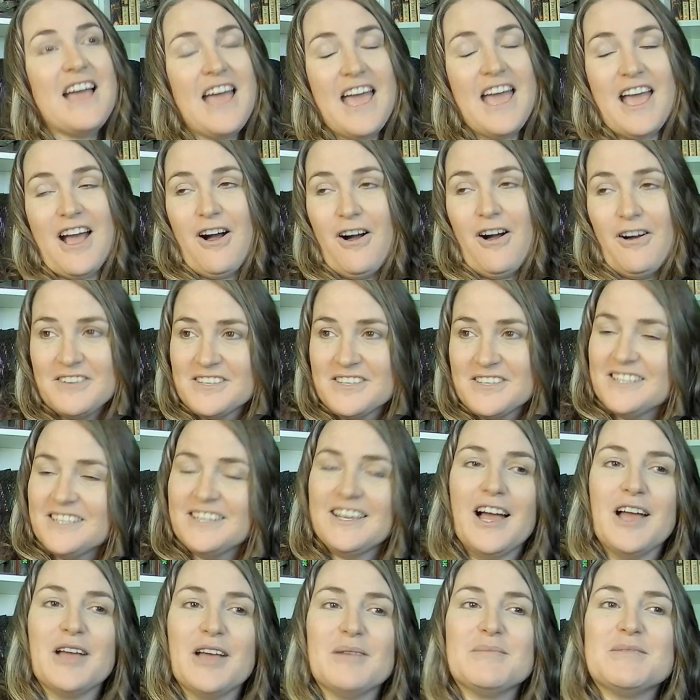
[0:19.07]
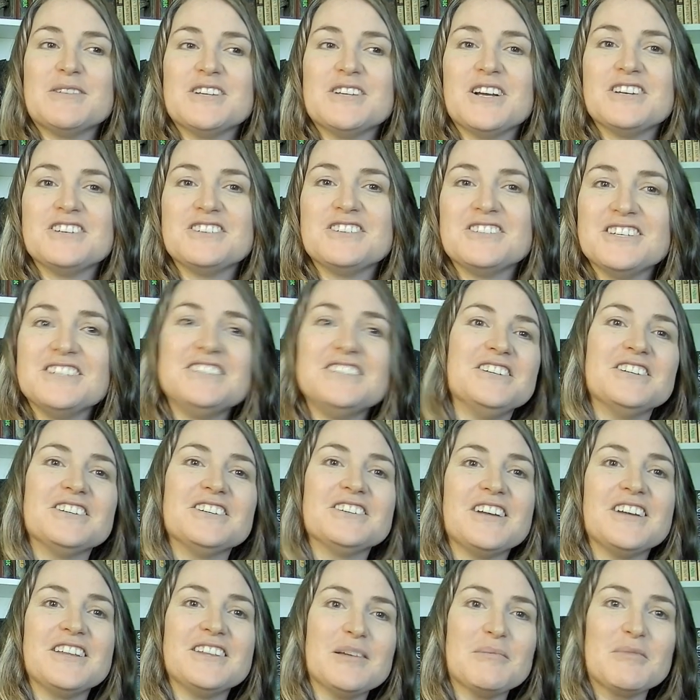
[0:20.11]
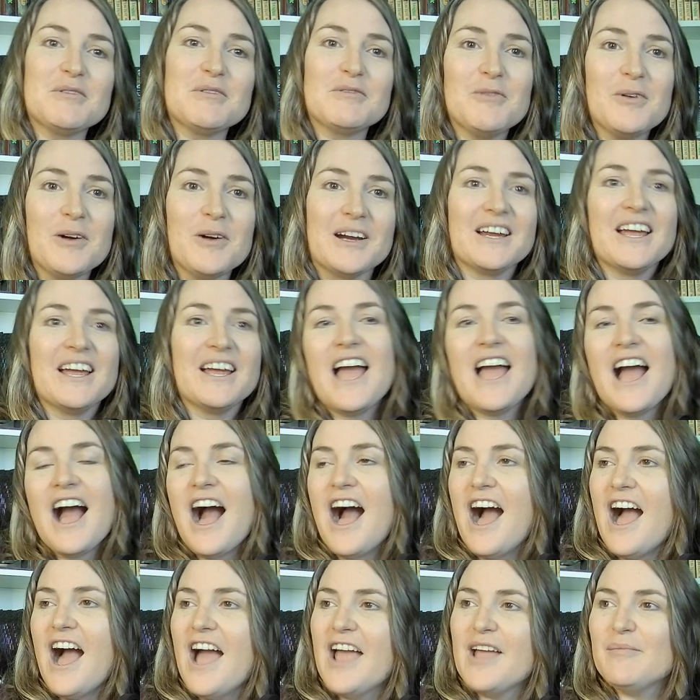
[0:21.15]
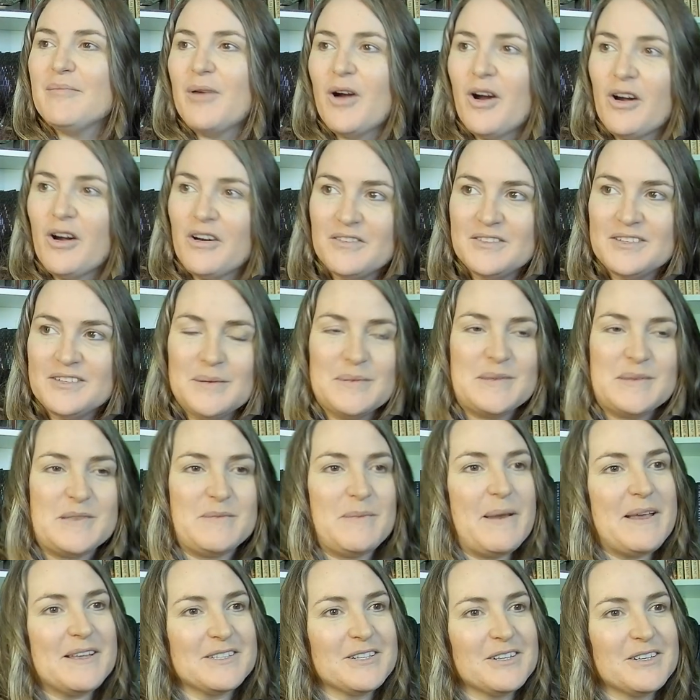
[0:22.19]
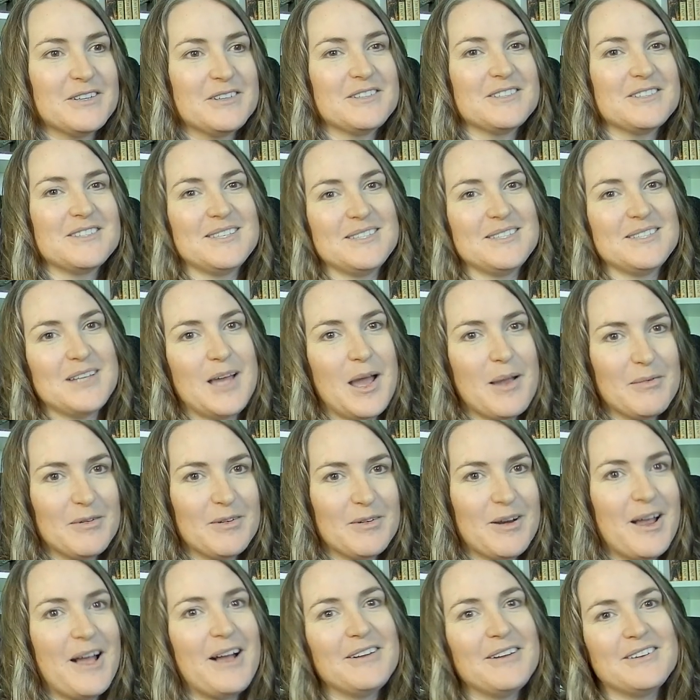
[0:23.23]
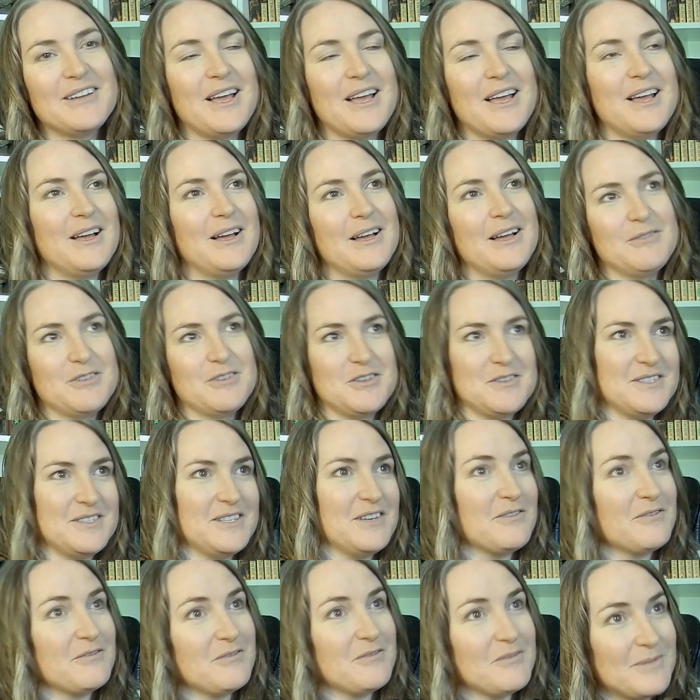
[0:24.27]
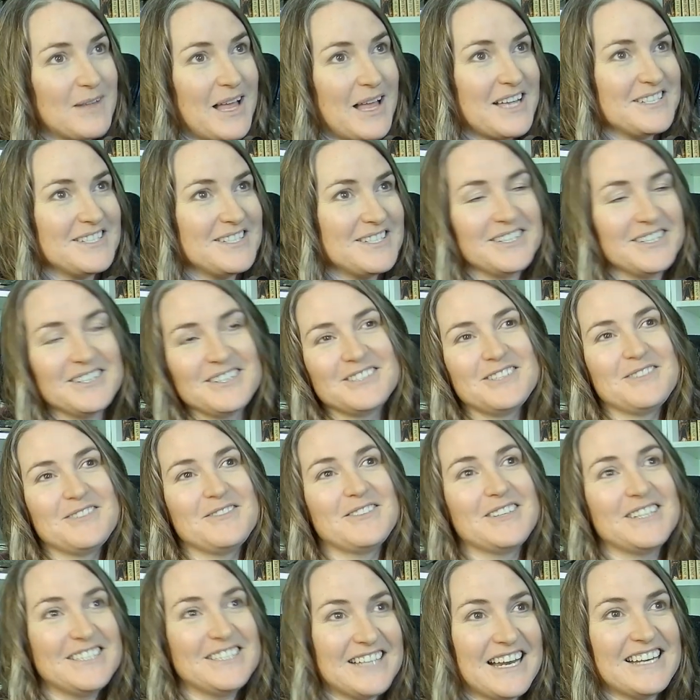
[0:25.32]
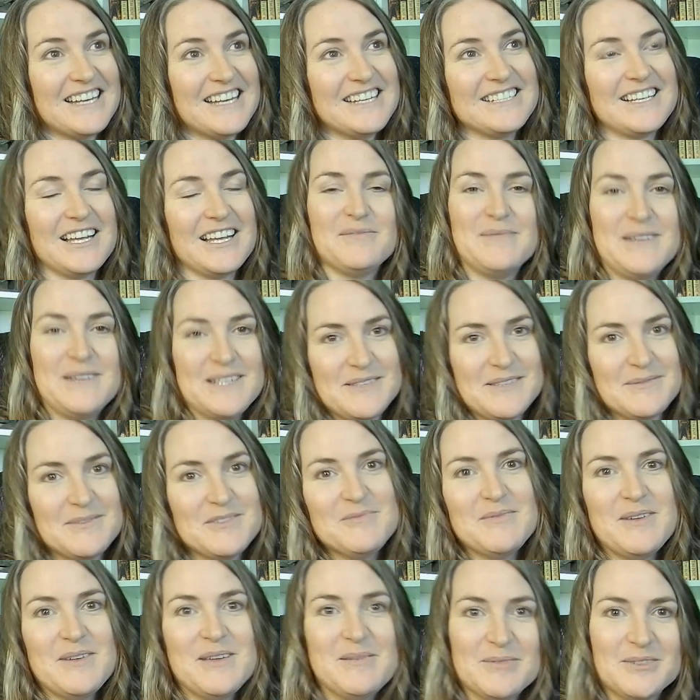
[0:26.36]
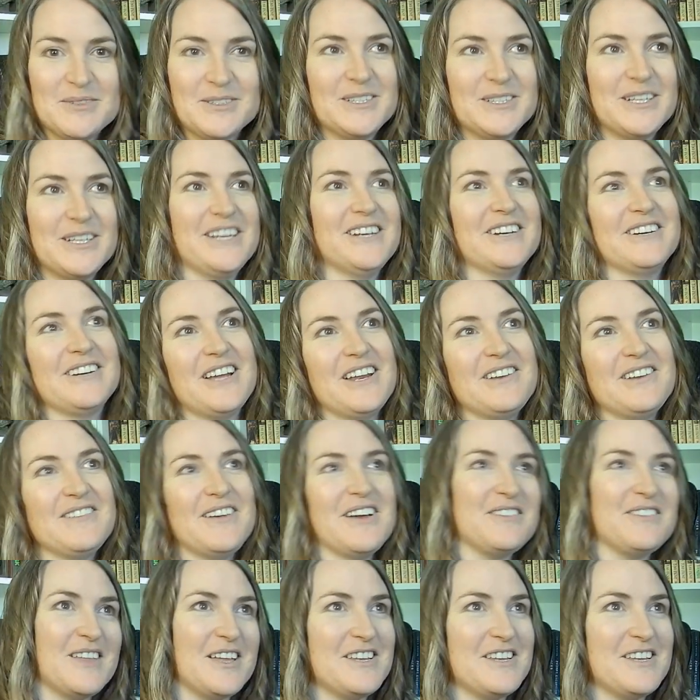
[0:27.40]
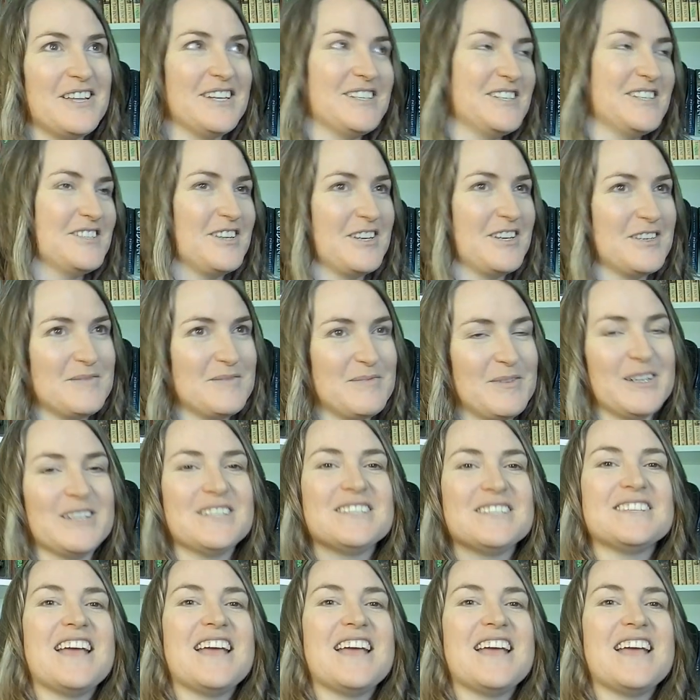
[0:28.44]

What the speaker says: Obviously, I am a judge this year in number 4. I am part of Team Space Girls this time around, which is different from last year, so I'm really excited to kind of meet some new people and hear kind of how they'd like to judge books.